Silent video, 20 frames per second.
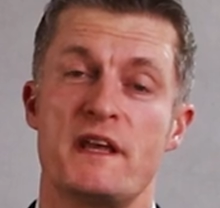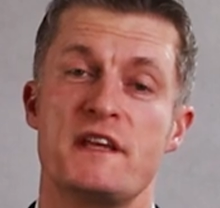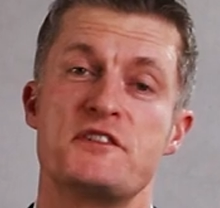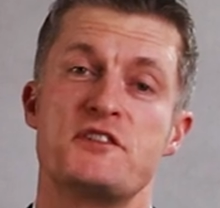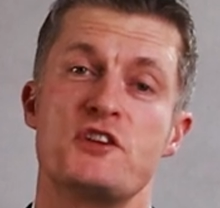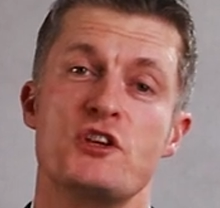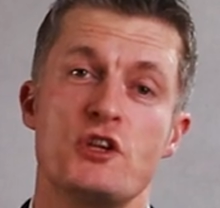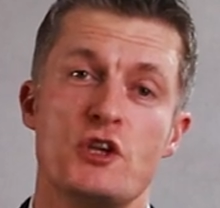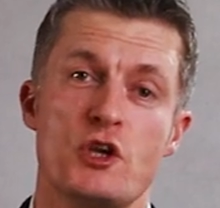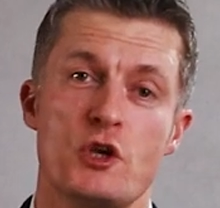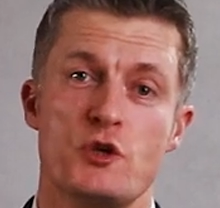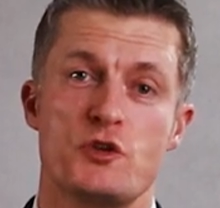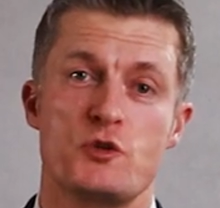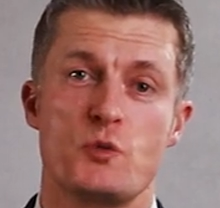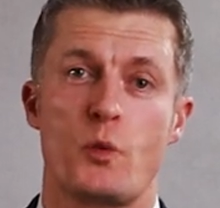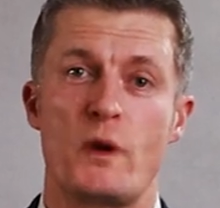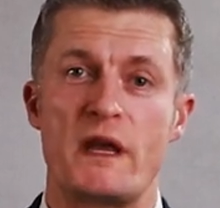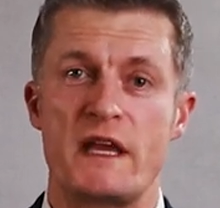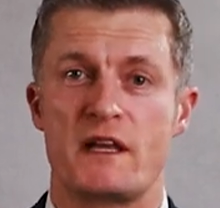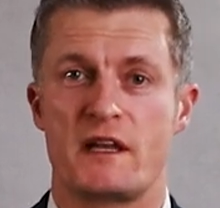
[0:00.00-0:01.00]
is to use
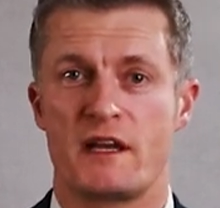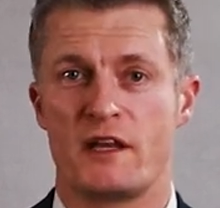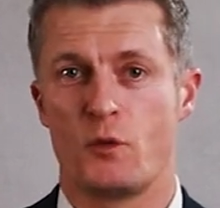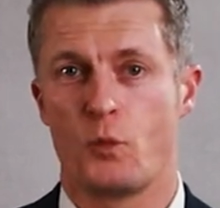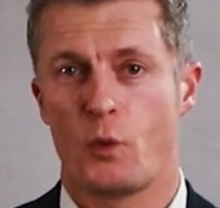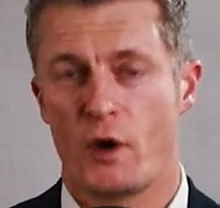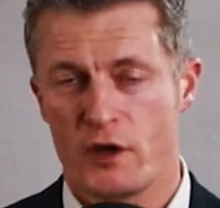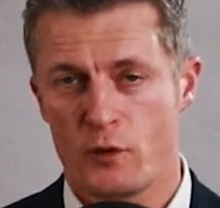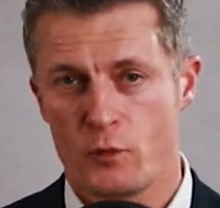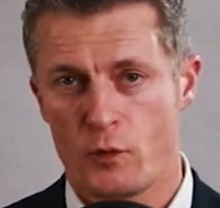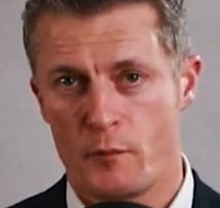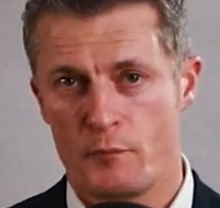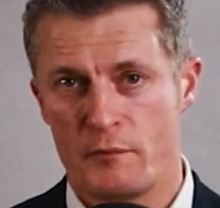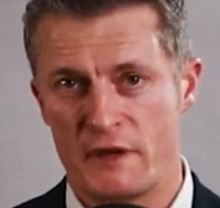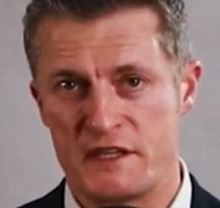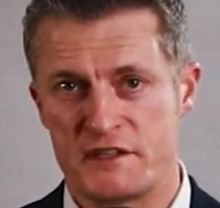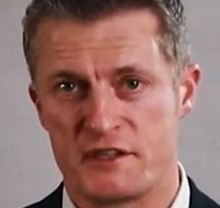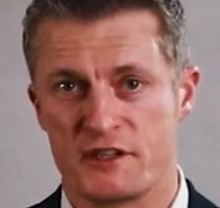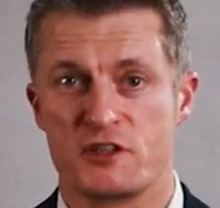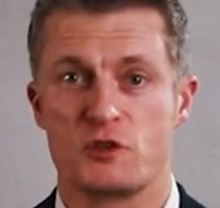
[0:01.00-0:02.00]
weekly one-on-one
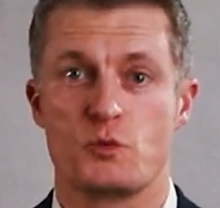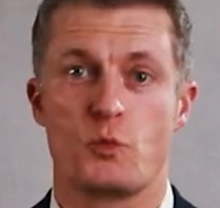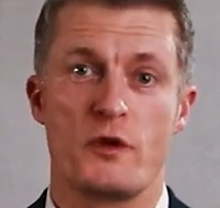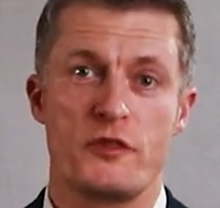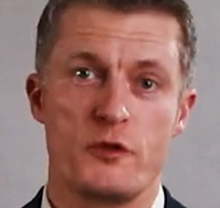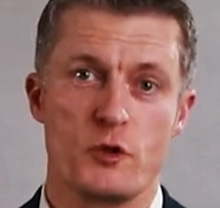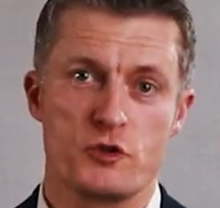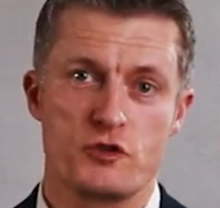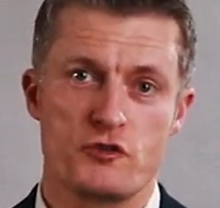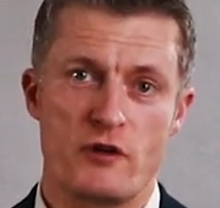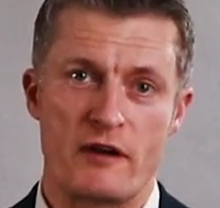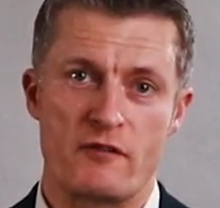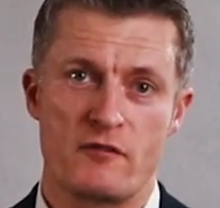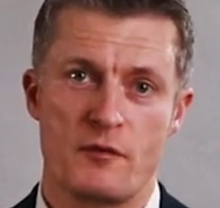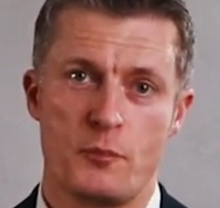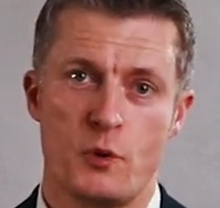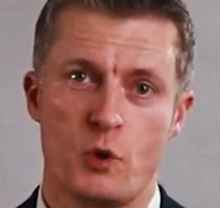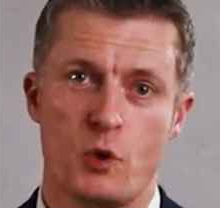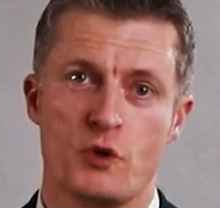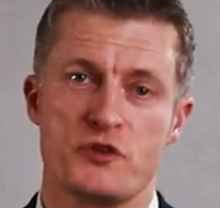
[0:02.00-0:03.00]
meetings with your direct
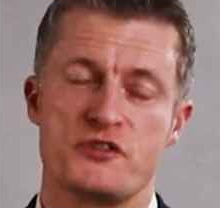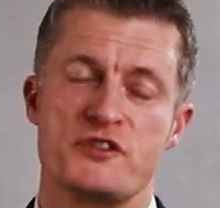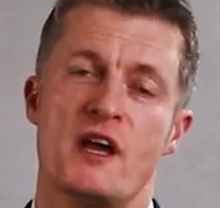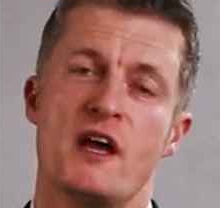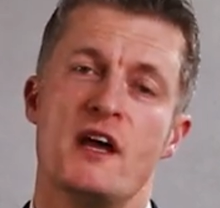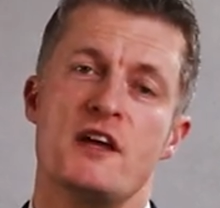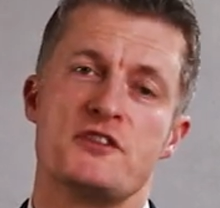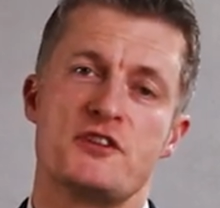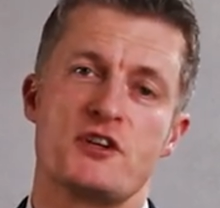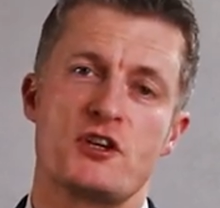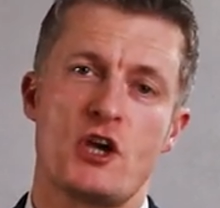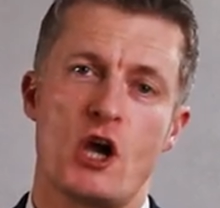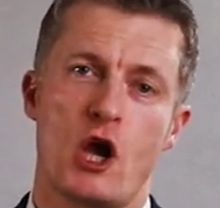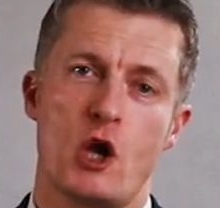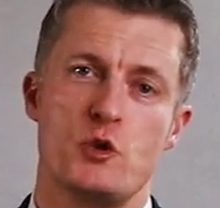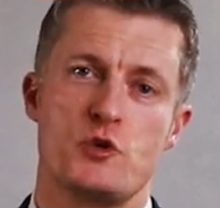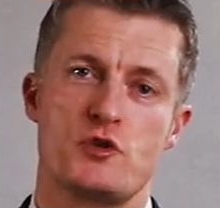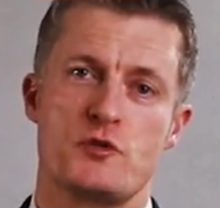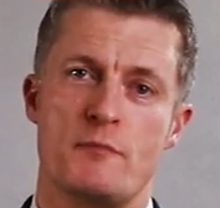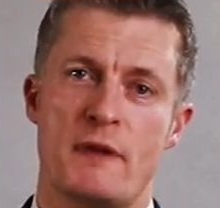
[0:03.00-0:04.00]
reports to
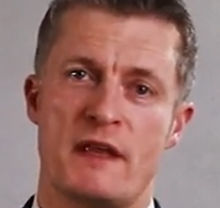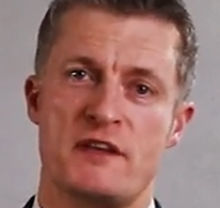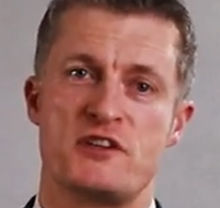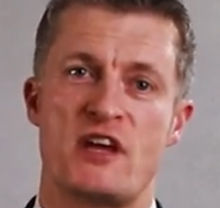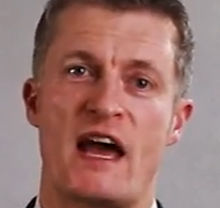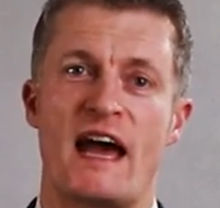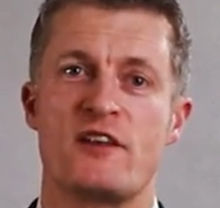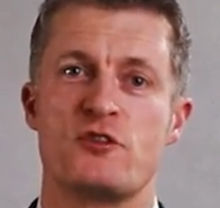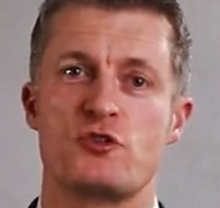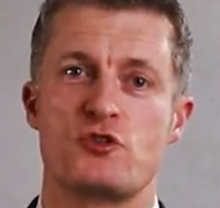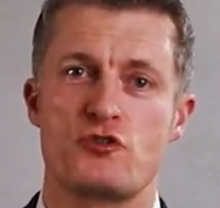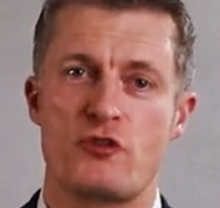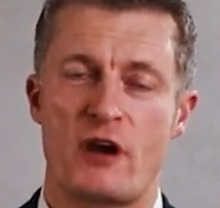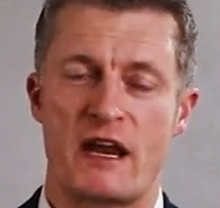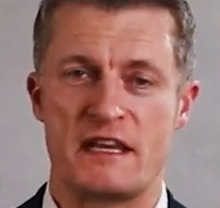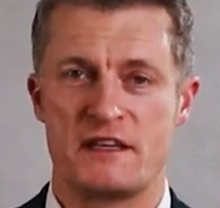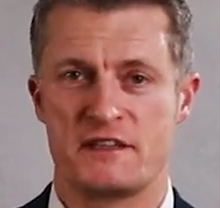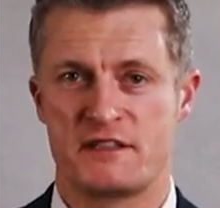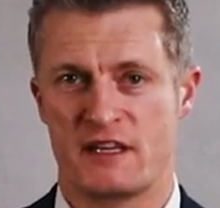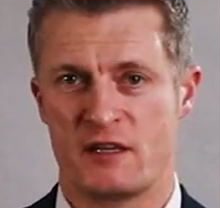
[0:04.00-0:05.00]
coach, mentor and
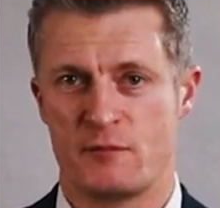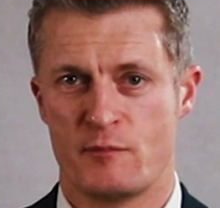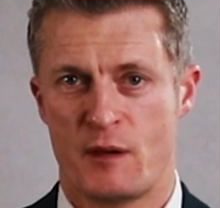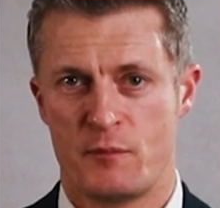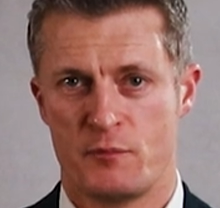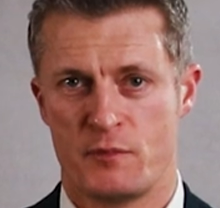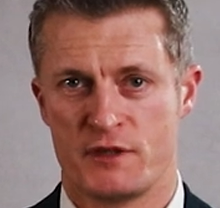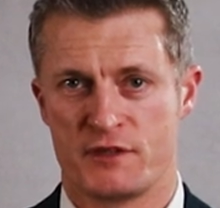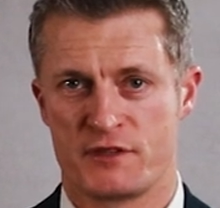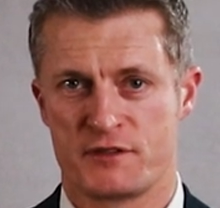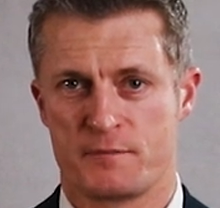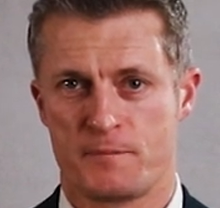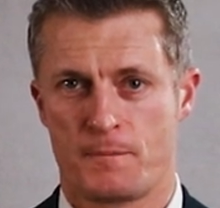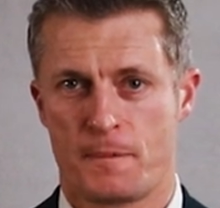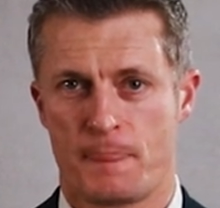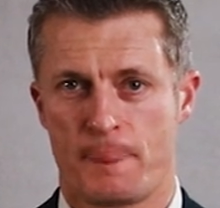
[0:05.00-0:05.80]
train team members.